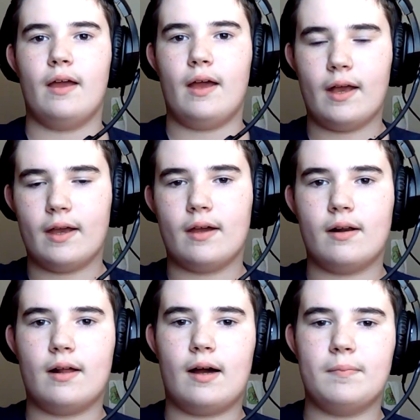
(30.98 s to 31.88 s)

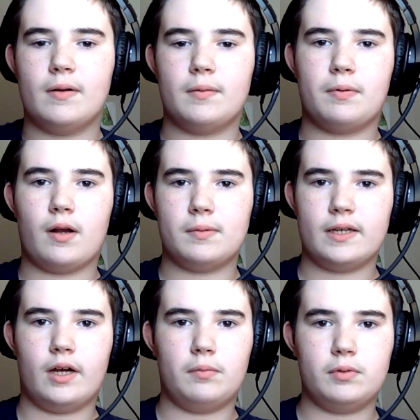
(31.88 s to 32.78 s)
and I'm gonna probably
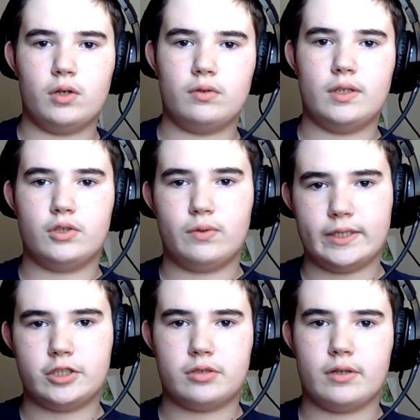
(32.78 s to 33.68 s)
upload the
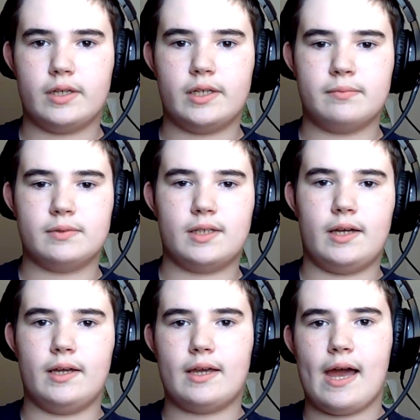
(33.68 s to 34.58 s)
Twitch streams,
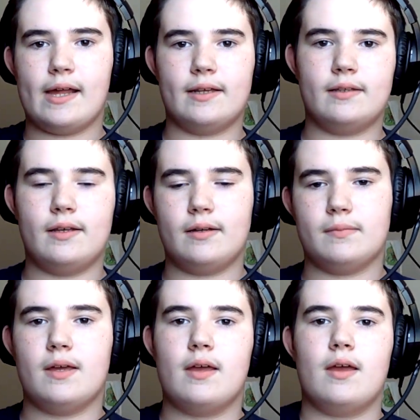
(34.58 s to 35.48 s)
like edit
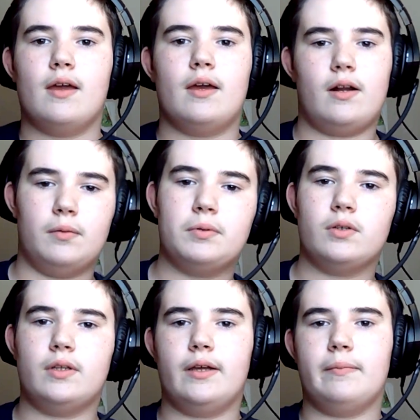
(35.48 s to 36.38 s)
them and
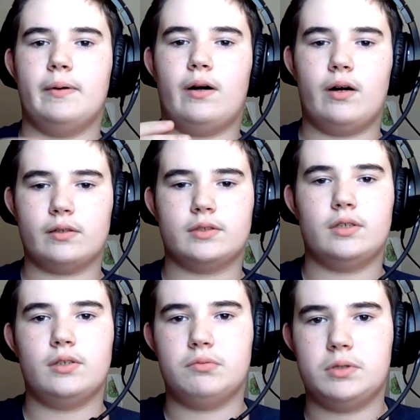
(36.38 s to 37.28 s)
upload them onto
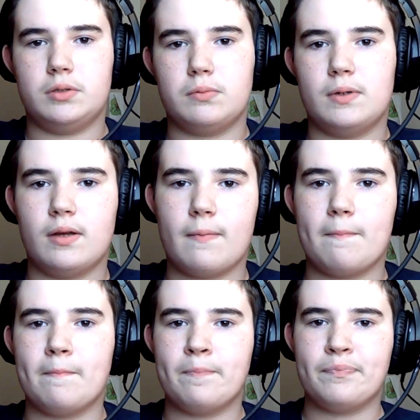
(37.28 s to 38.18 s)
YouTube.
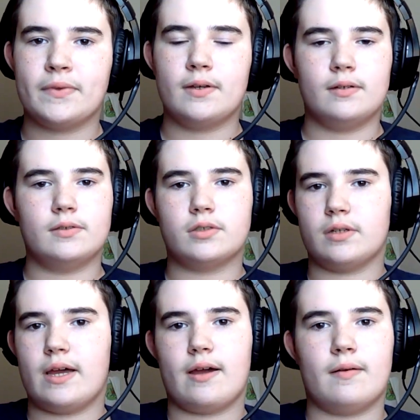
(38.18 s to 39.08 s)
So
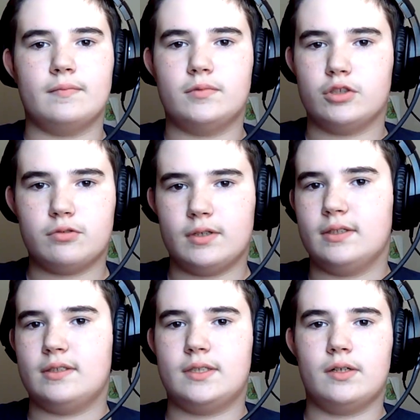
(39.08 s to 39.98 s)
yeah, just
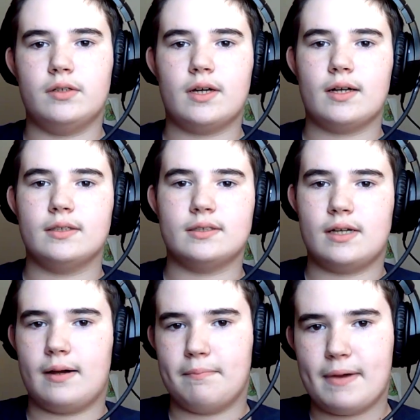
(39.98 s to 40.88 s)
wanted to tell you guys
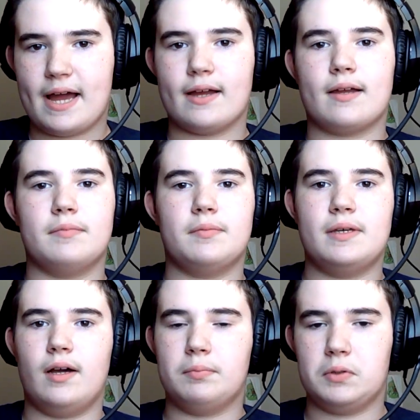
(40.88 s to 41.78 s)
I'm back. I'm gonna
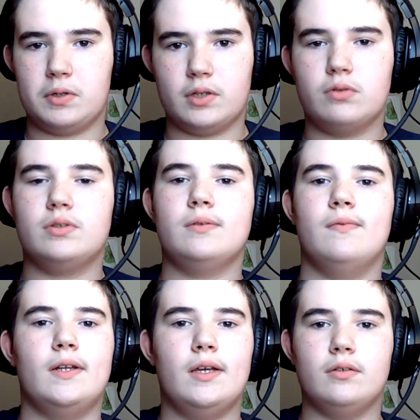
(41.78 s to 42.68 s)
be uploading YouTube
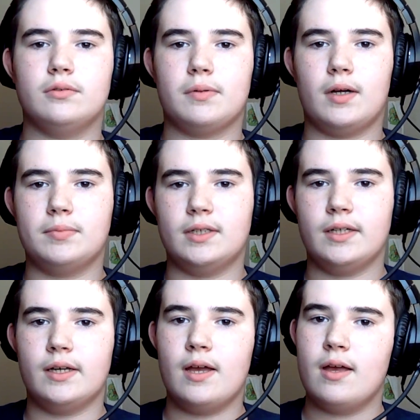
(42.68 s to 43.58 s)
videos
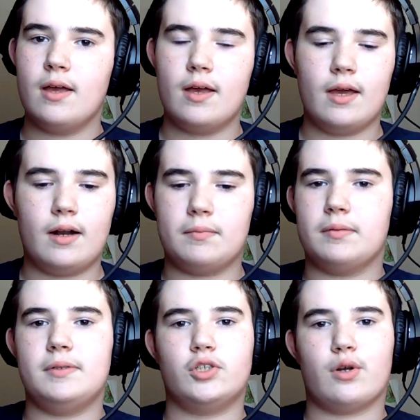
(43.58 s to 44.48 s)
probably, and I'm gonna
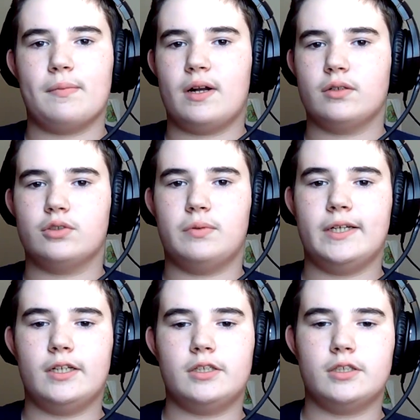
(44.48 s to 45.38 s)
be streaming on
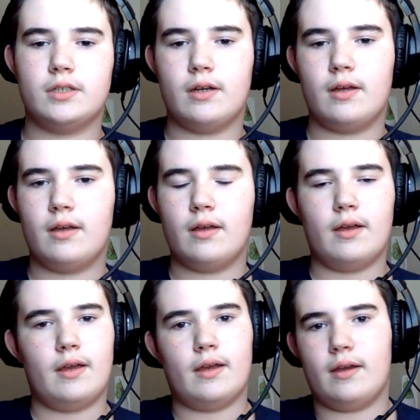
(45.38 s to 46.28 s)
Twitch.
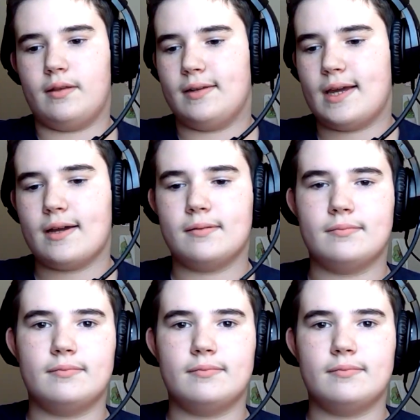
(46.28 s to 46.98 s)
And yeah,